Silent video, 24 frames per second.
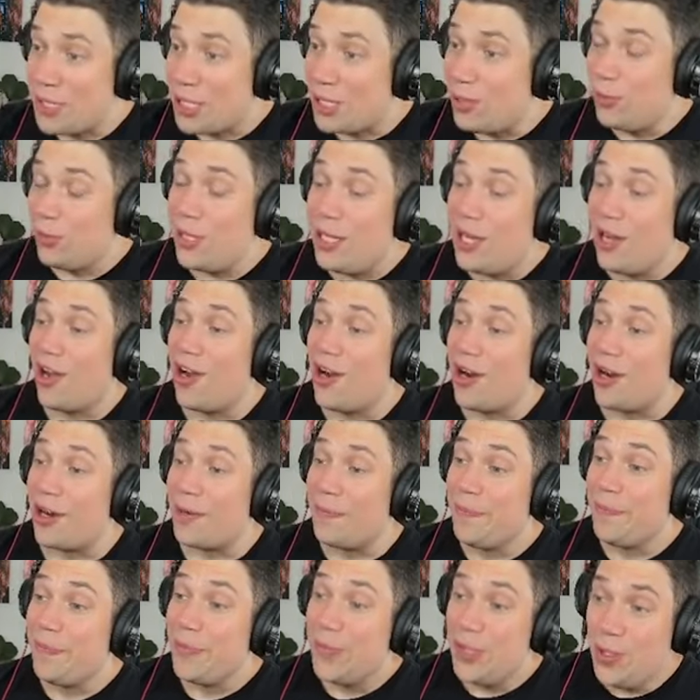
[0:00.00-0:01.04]

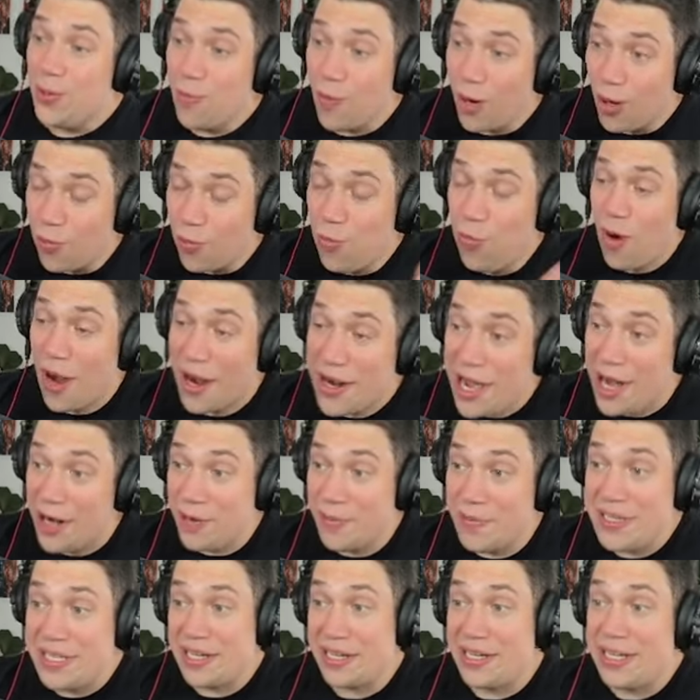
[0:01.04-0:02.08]
Absolutely are. You are
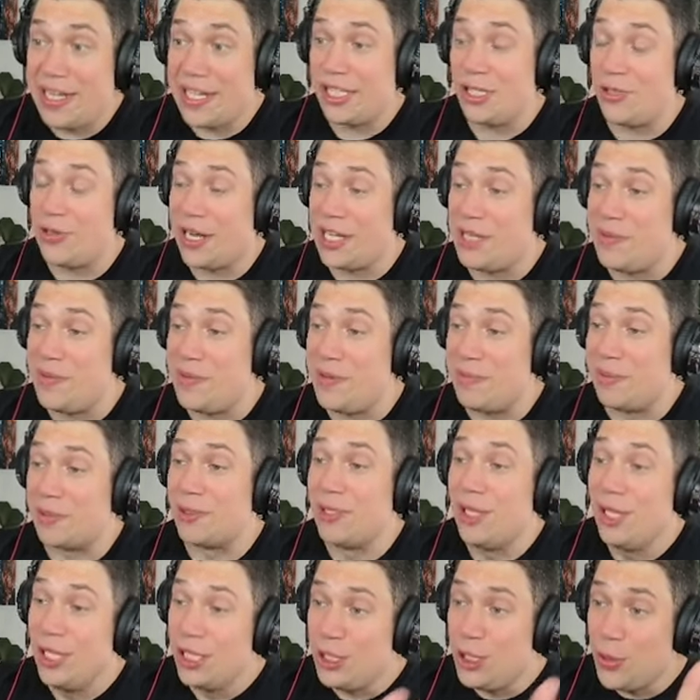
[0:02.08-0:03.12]
100% against
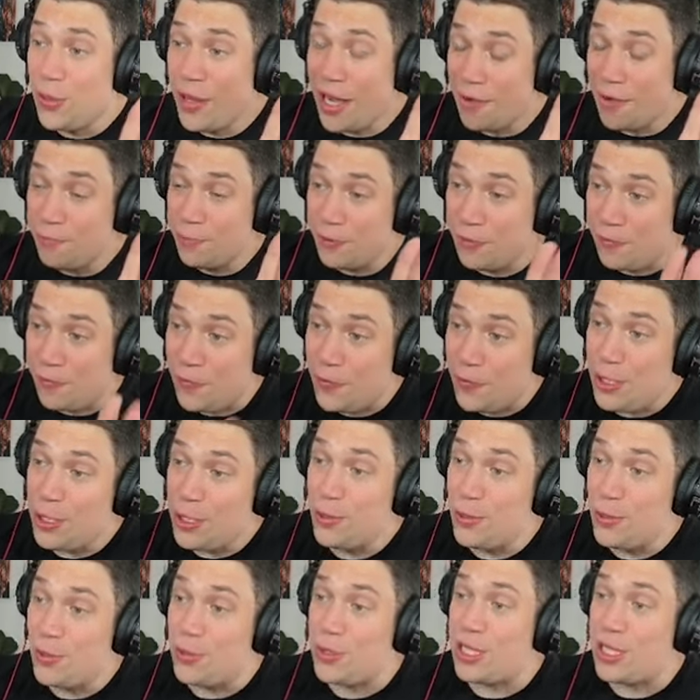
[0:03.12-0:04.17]
trans people. You have
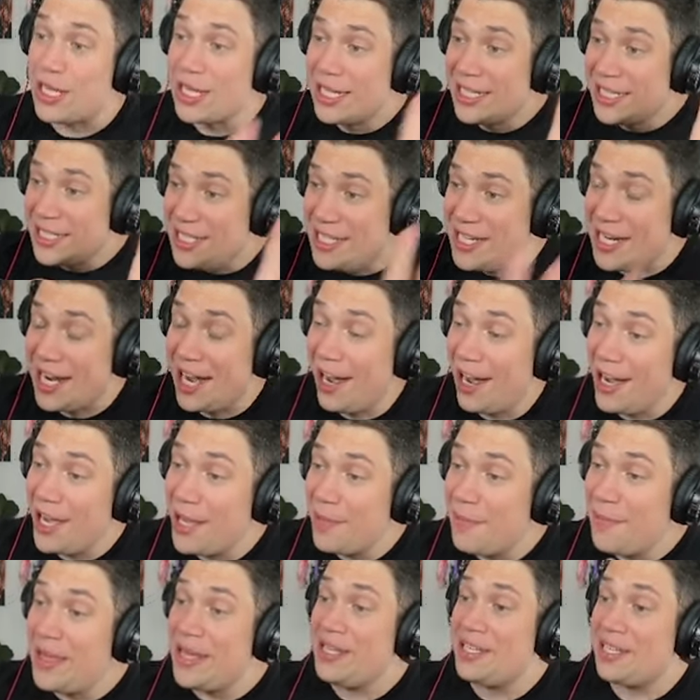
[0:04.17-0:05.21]
refused
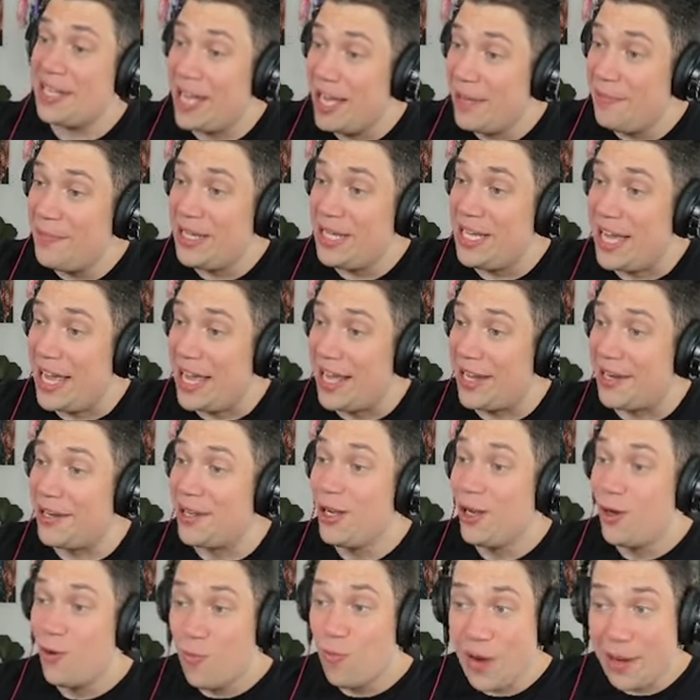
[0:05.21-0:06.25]
time and time
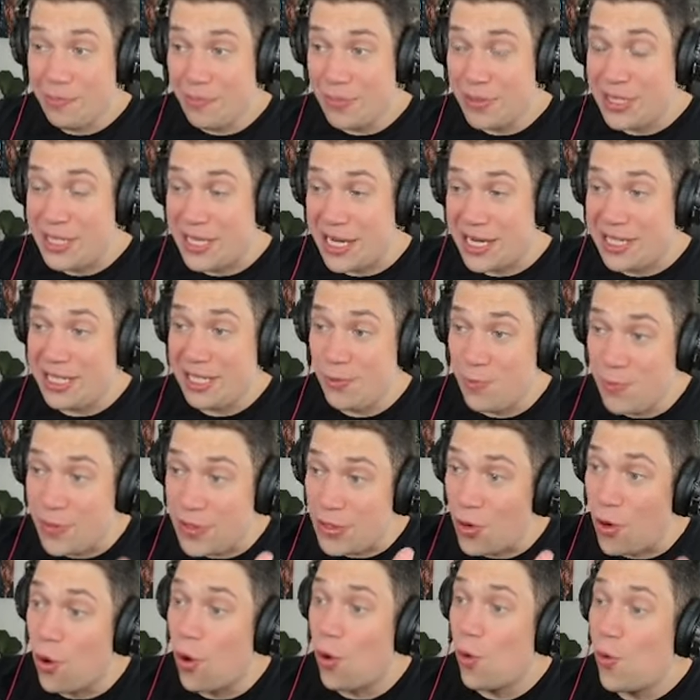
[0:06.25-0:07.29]
again when
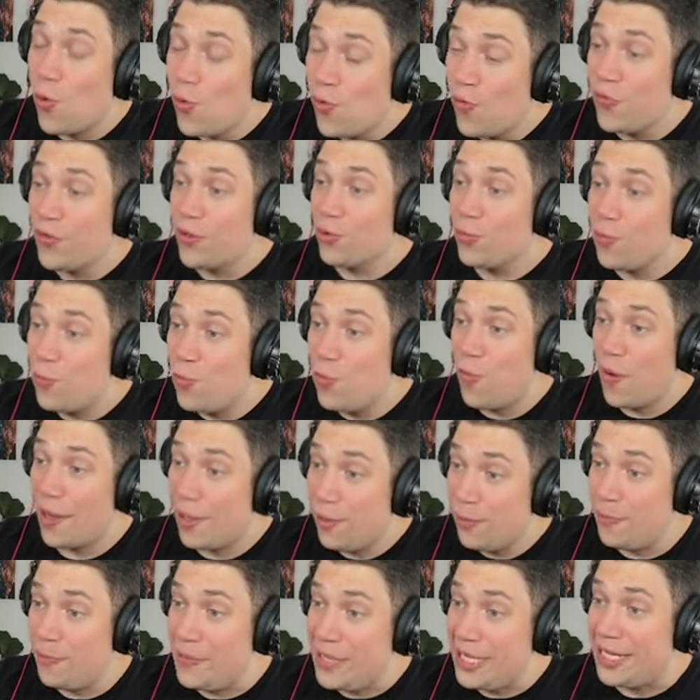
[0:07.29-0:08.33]
presented with
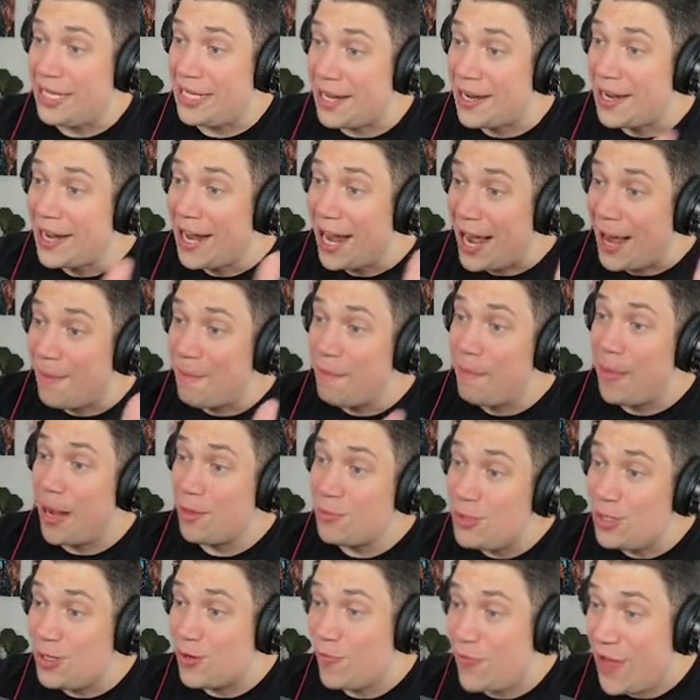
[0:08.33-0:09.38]
overwhelming
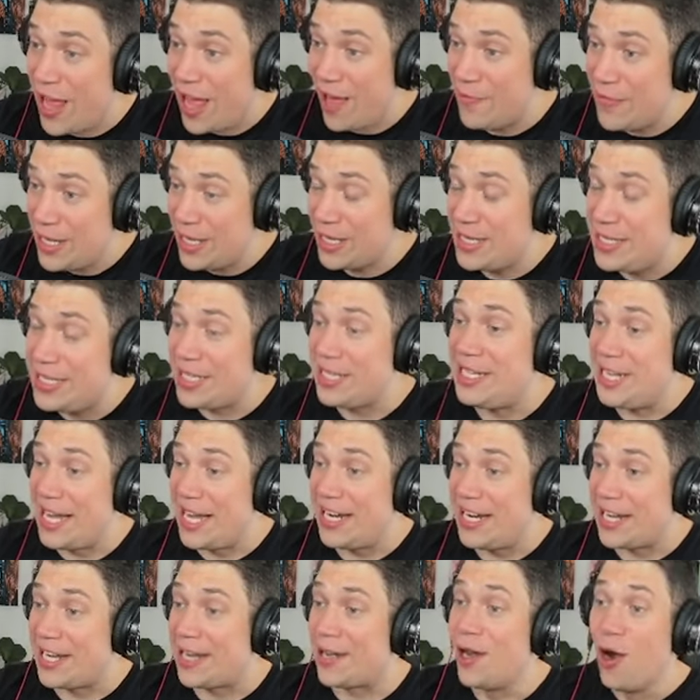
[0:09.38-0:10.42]
amounts of
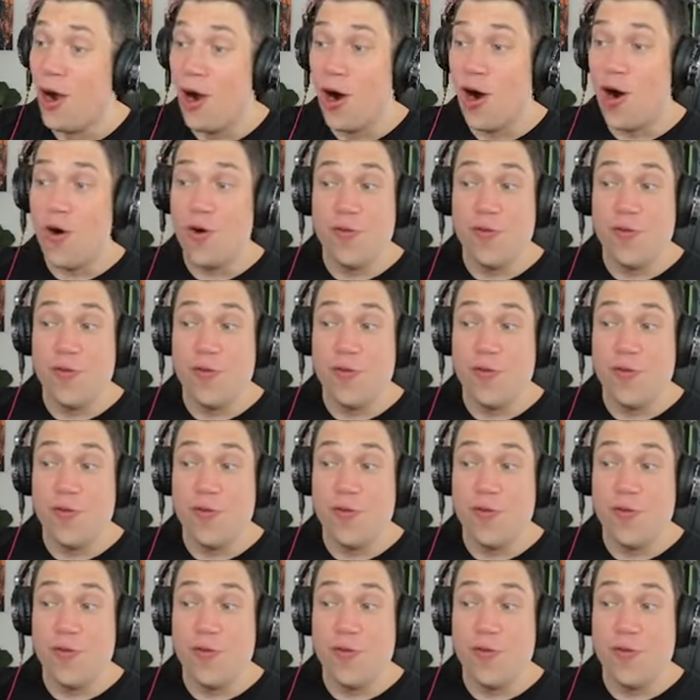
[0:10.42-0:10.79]
evidence and data.